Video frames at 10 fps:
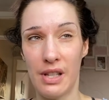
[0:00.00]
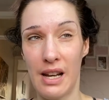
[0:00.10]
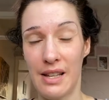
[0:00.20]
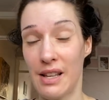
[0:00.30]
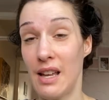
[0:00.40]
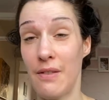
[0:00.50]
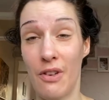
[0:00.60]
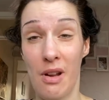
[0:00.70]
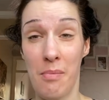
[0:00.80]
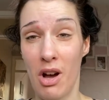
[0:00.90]
unless I had it
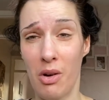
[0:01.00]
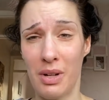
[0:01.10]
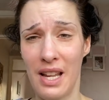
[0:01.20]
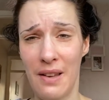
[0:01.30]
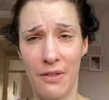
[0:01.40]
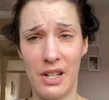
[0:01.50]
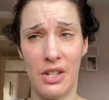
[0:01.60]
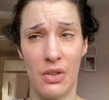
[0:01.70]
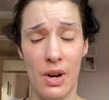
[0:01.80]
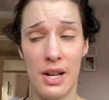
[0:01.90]
very mildly and very
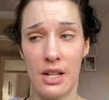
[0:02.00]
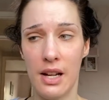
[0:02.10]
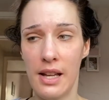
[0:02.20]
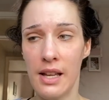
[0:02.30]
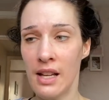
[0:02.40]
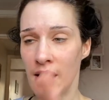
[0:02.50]
strangely.